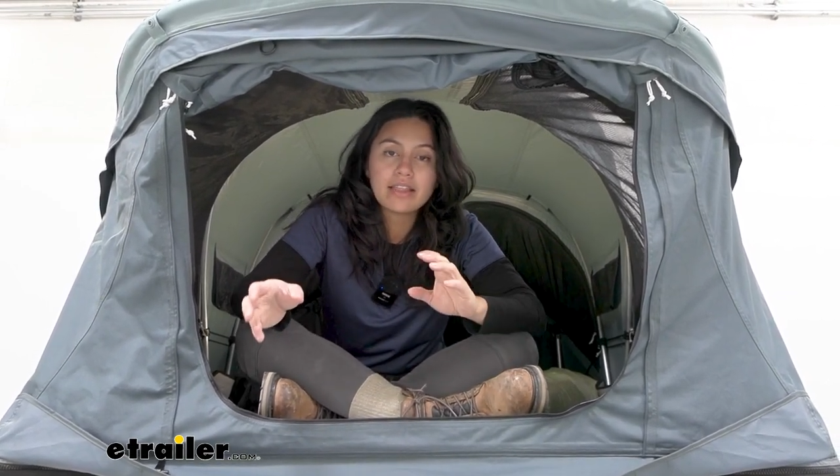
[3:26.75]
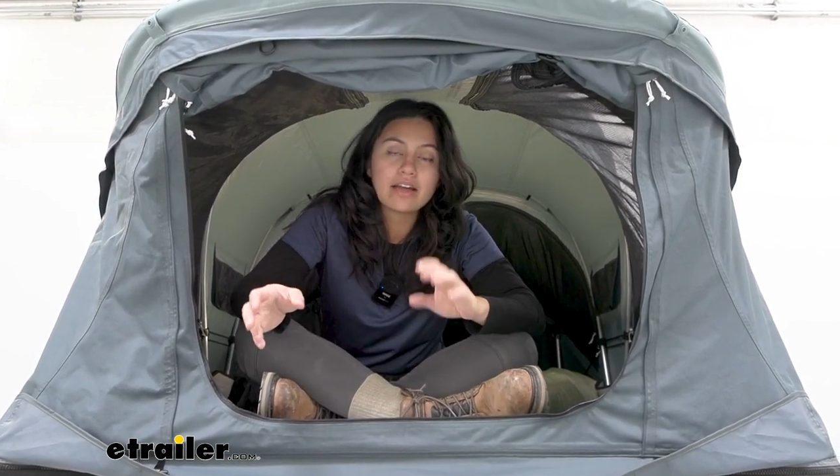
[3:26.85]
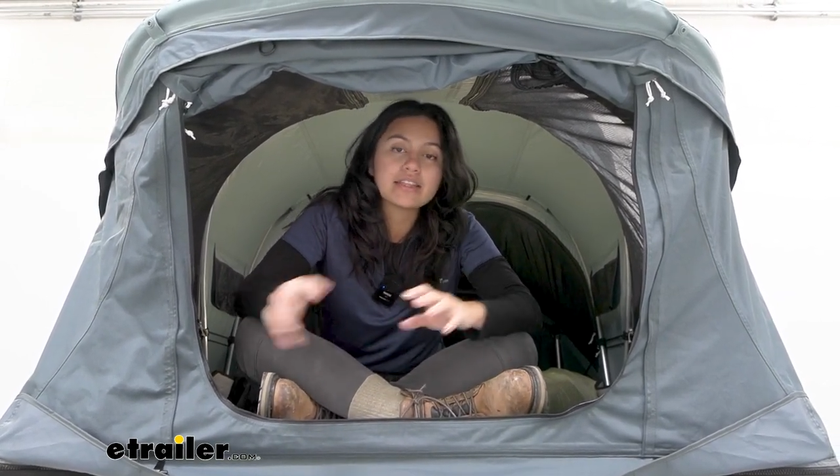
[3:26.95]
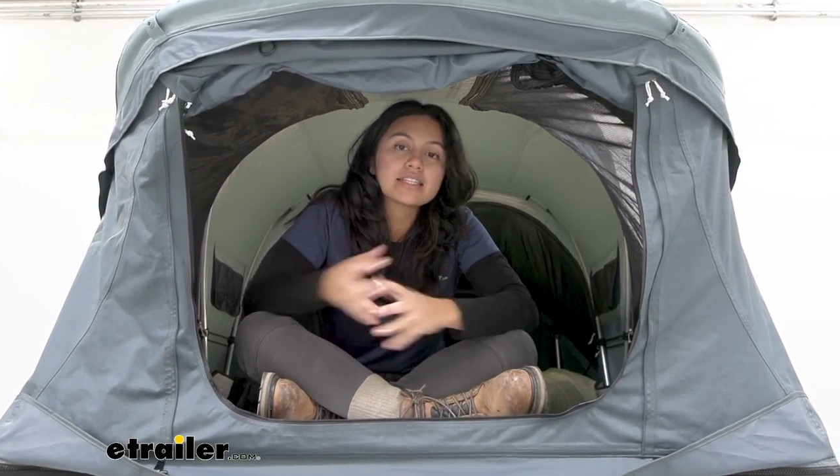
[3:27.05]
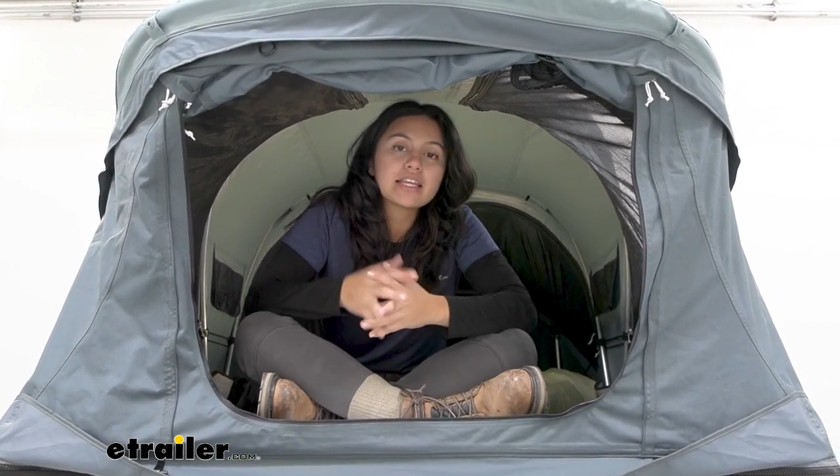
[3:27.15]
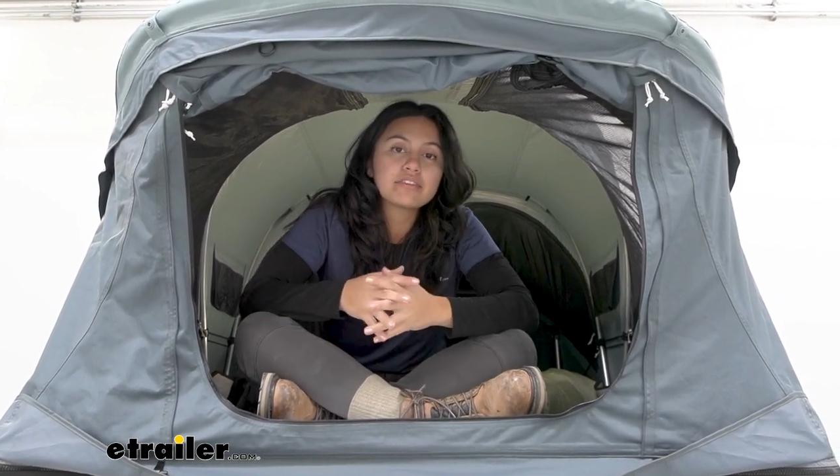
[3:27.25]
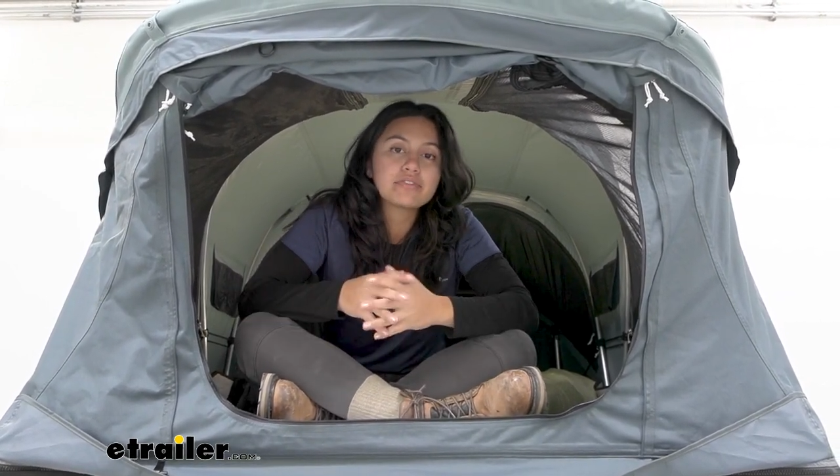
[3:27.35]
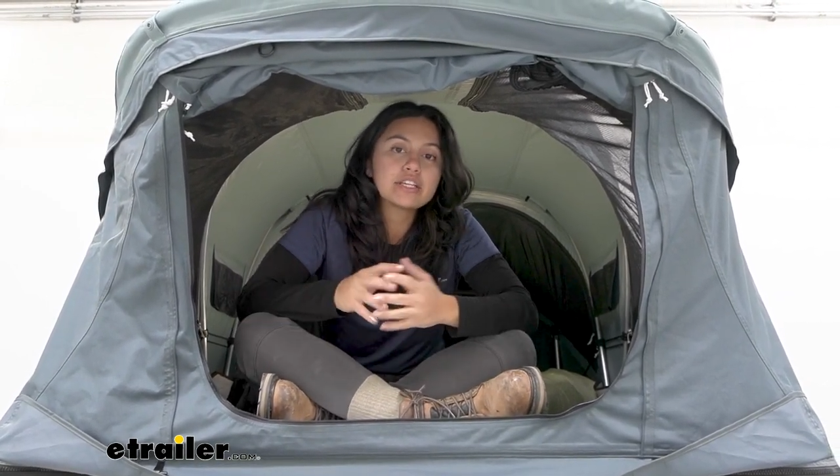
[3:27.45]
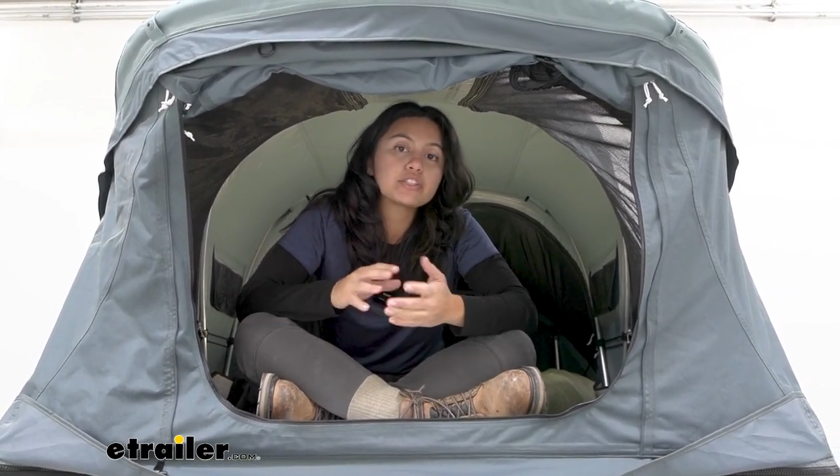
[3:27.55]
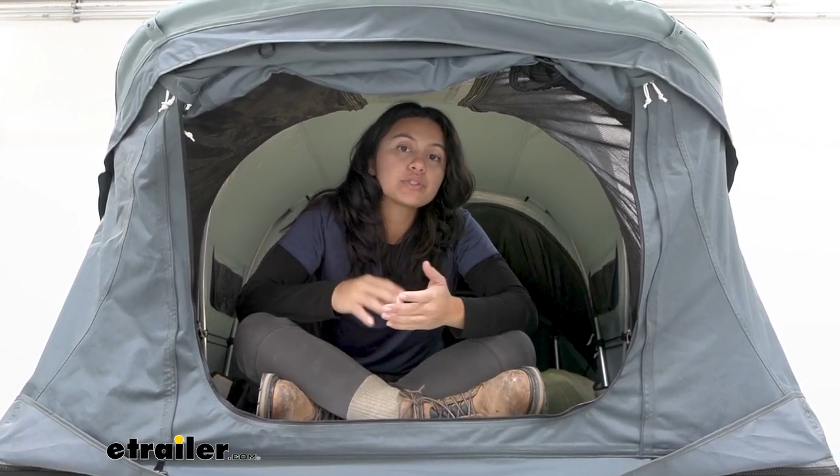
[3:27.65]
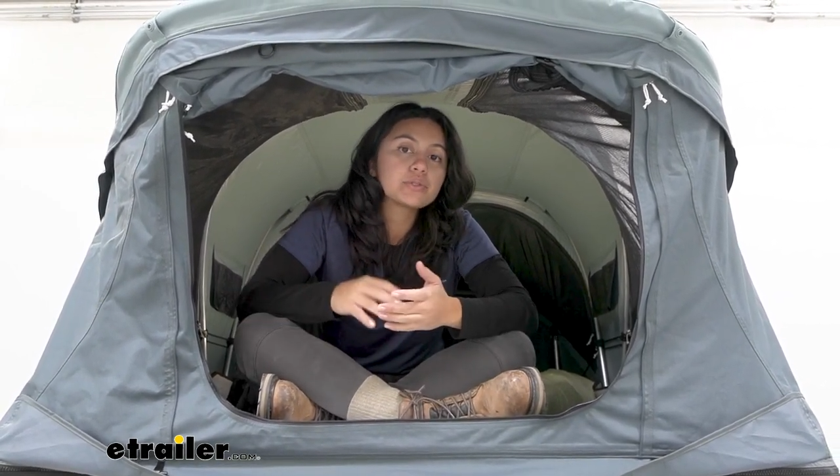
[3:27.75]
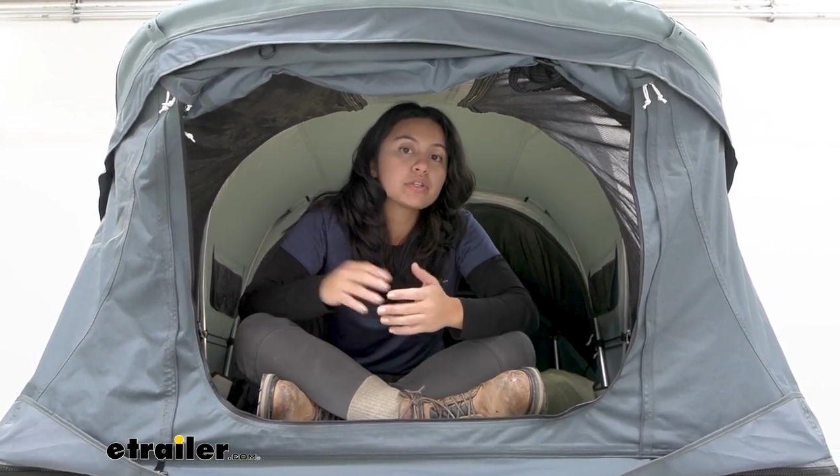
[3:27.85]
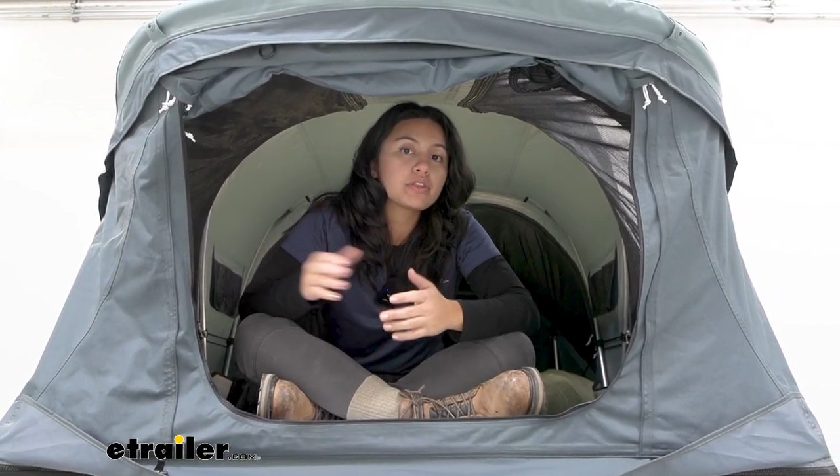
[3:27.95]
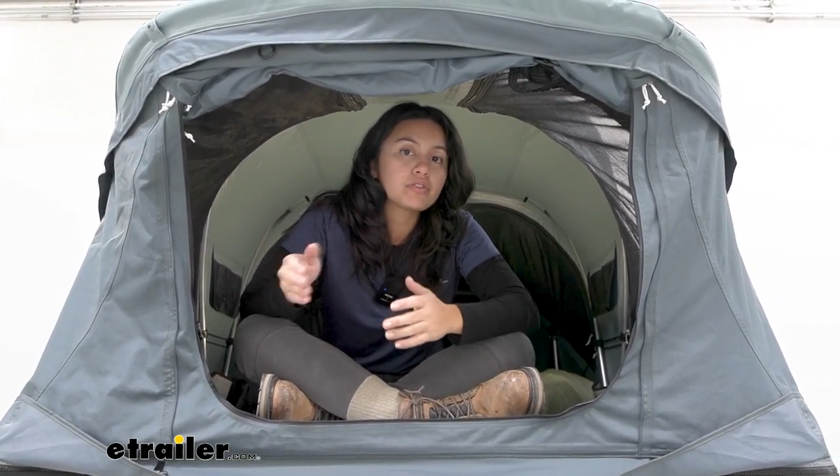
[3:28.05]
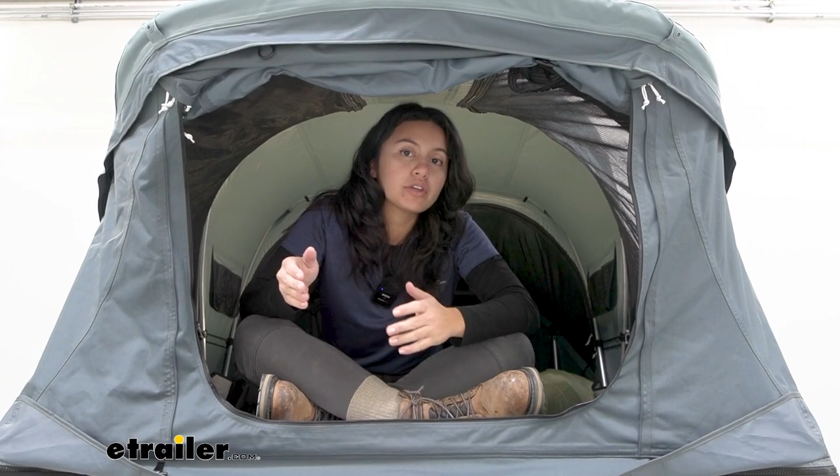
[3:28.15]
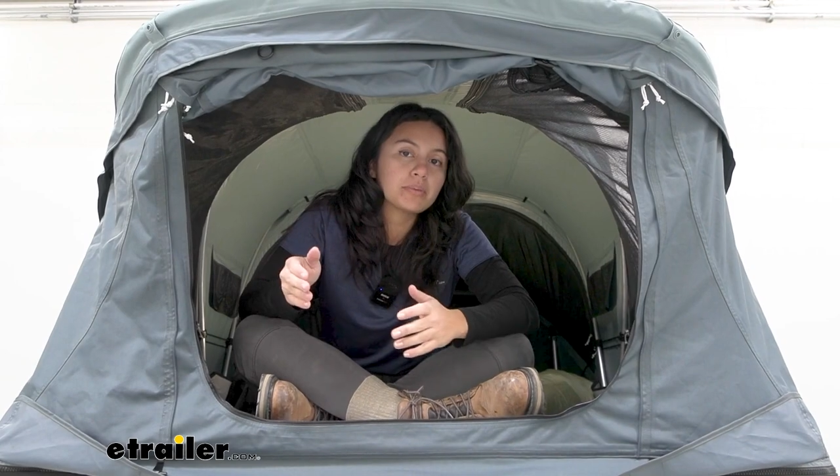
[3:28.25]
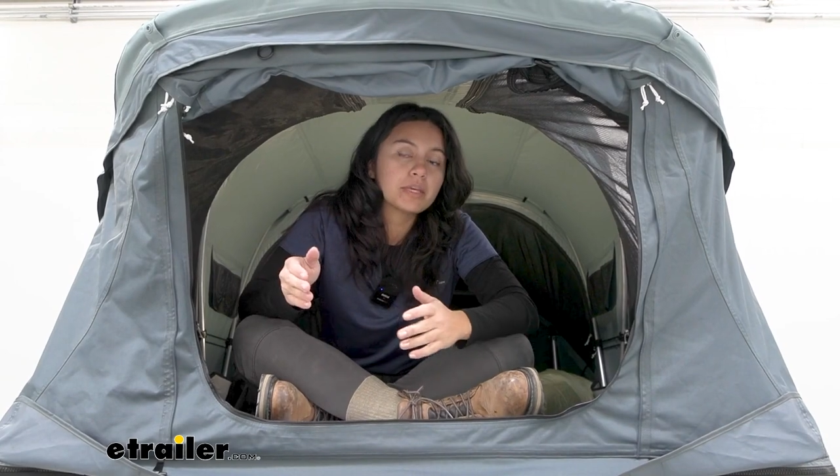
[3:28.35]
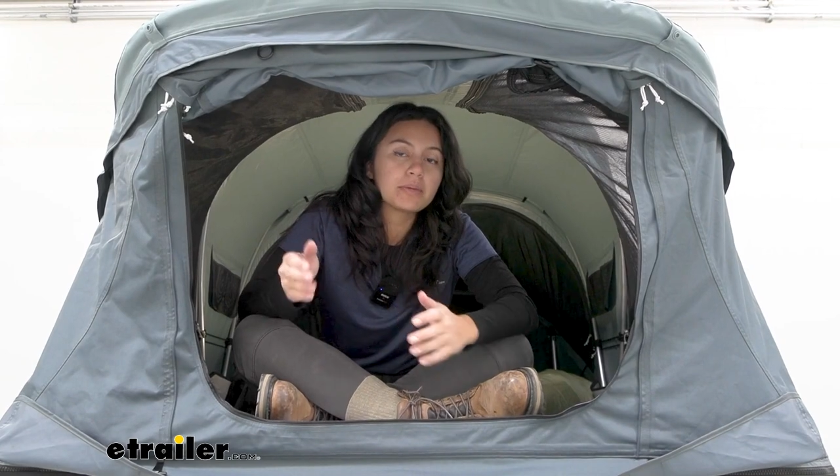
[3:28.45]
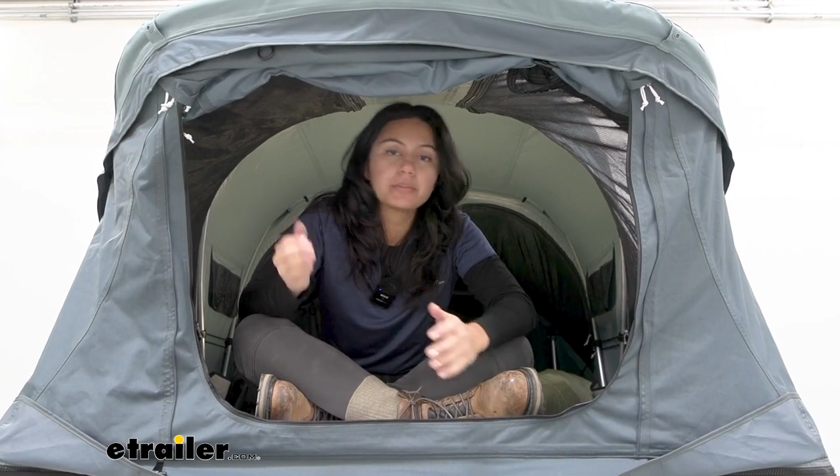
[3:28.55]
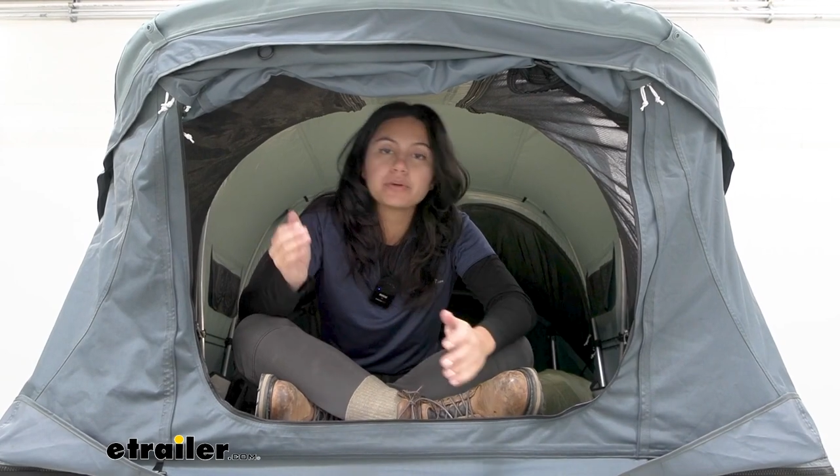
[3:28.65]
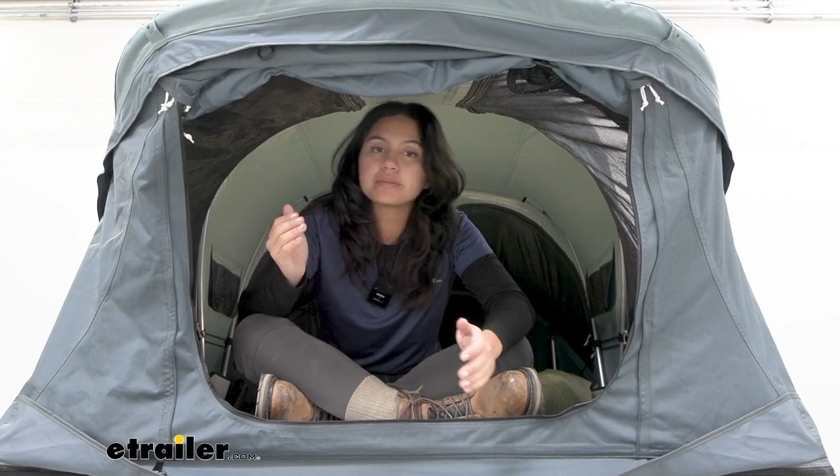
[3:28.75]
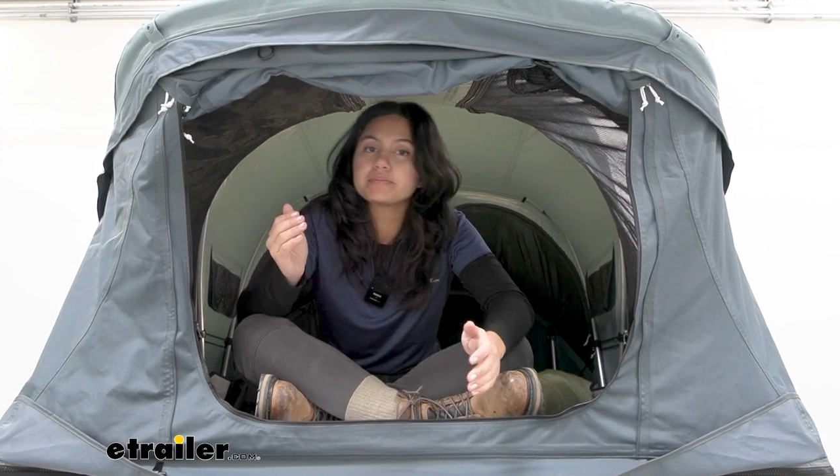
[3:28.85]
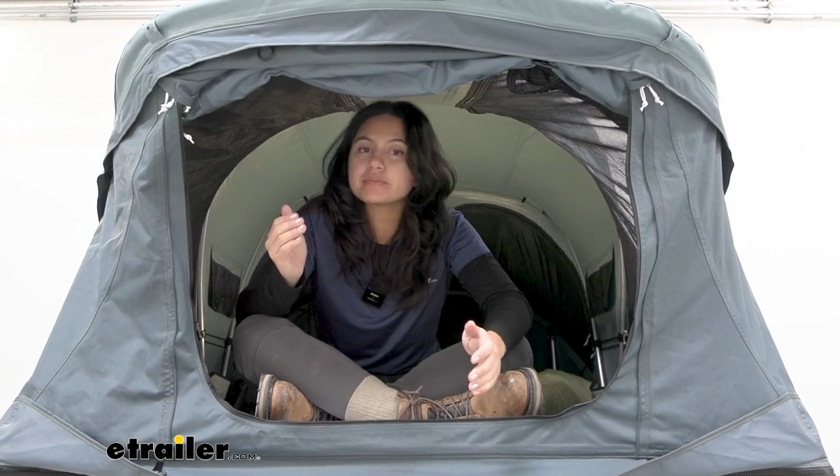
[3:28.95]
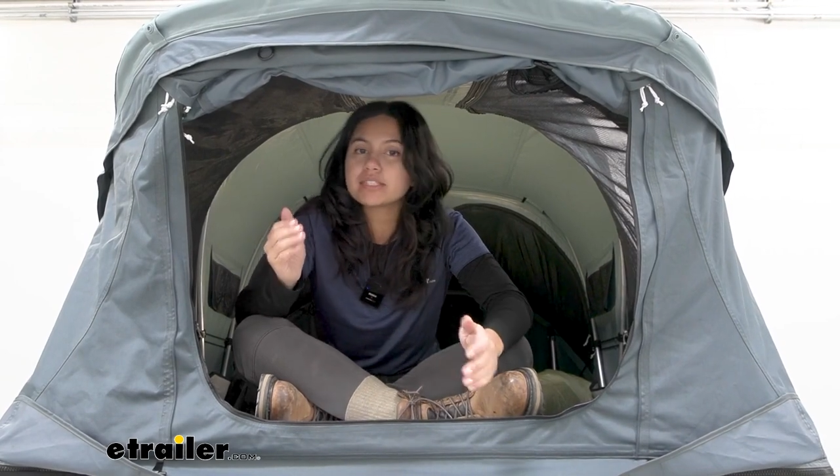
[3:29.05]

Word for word: Now this can fit two to three people,